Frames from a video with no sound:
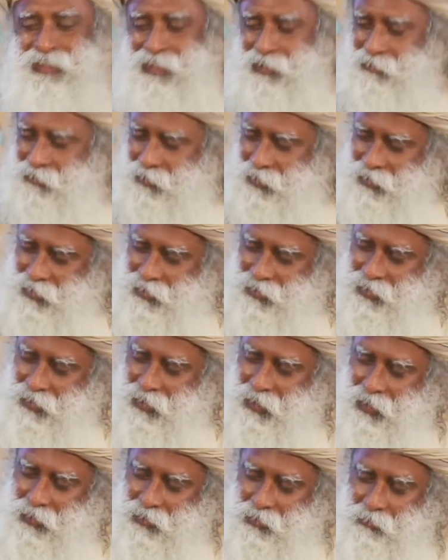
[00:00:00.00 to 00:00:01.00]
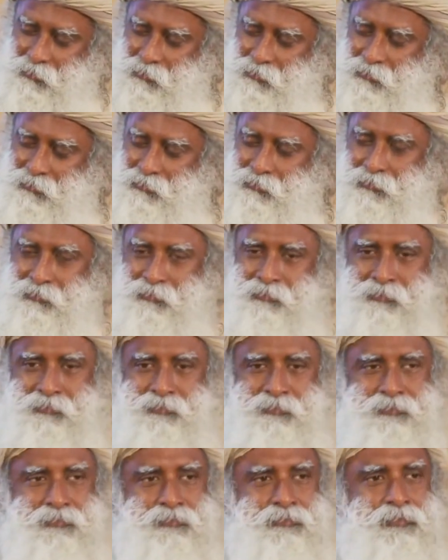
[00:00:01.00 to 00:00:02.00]
If this is an atom,
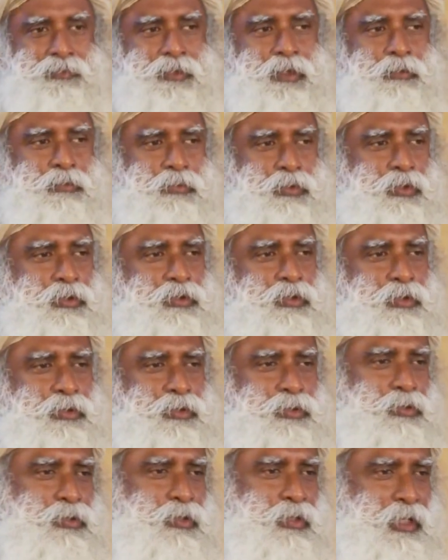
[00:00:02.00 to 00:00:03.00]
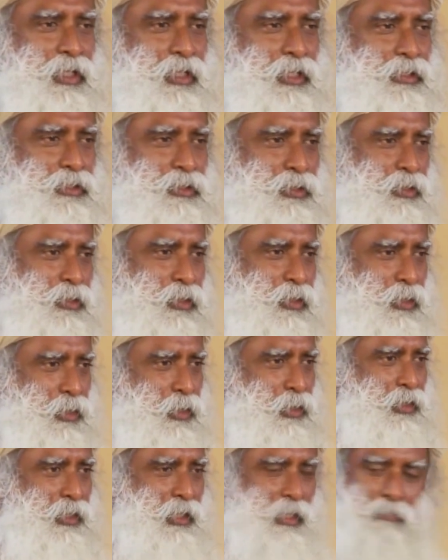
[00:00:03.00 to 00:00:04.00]
proton, neutron, electron are
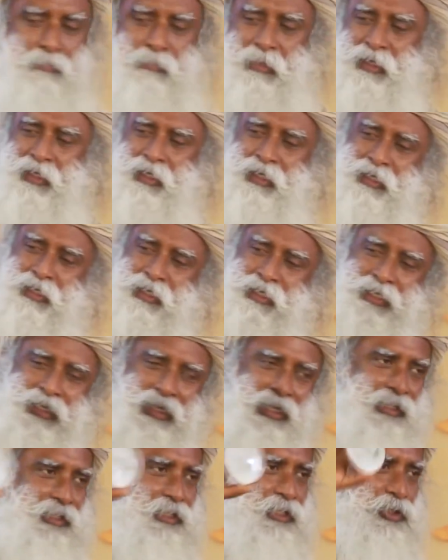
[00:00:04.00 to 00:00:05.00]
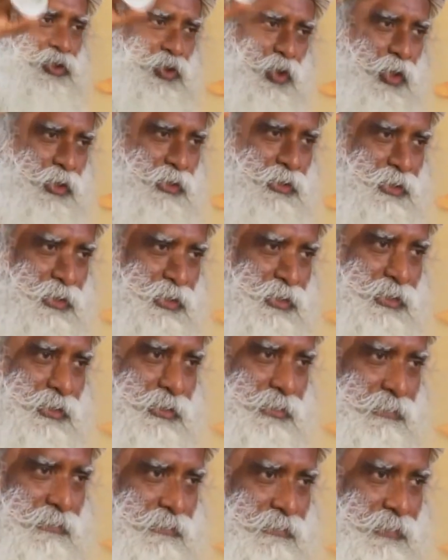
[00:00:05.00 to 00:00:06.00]
all embedded in it like these dots.